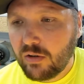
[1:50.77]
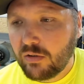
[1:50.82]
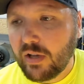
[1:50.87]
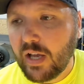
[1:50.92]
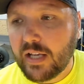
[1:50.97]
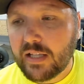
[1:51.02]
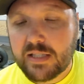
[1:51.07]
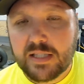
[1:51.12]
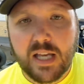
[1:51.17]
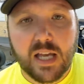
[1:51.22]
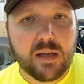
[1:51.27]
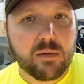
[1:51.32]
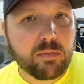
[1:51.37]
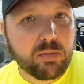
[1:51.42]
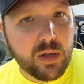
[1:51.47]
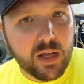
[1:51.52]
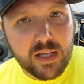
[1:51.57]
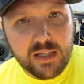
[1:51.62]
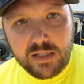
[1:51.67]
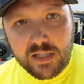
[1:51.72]
got second
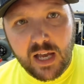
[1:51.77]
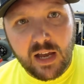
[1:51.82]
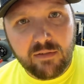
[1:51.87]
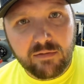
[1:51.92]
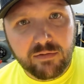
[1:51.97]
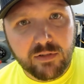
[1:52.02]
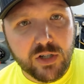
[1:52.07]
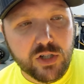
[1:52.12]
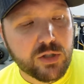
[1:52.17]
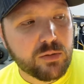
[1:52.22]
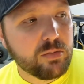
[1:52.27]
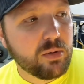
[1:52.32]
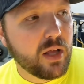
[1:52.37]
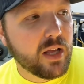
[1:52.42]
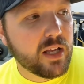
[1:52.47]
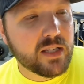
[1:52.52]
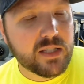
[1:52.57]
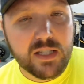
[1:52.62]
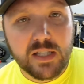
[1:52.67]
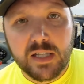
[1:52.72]
place, got first
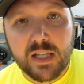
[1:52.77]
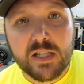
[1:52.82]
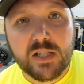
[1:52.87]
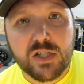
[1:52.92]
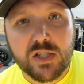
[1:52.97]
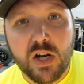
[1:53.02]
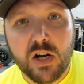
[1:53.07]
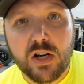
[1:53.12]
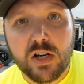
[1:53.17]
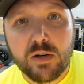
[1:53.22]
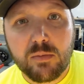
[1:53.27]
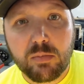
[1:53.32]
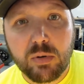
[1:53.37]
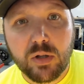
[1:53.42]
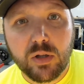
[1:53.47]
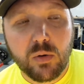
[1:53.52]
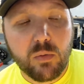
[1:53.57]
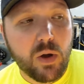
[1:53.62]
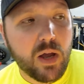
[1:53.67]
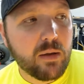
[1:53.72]
place, and then started to
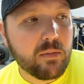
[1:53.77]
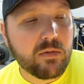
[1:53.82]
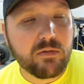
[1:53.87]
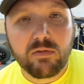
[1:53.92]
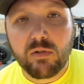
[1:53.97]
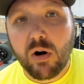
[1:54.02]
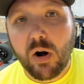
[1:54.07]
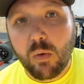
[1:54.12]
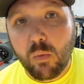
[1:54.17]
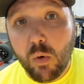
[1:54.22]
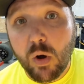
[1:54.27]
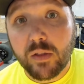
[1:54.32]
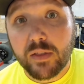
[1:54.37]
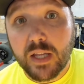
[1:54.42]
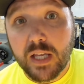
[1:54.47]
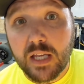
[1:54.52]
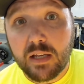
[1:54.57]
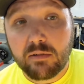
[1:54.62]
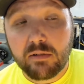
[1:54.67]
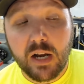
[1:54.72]
pull away before I won
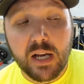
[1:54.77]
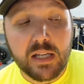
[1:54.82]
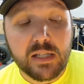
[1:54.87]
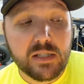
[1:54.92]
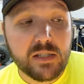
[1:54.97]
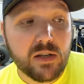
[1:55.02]
the heat race.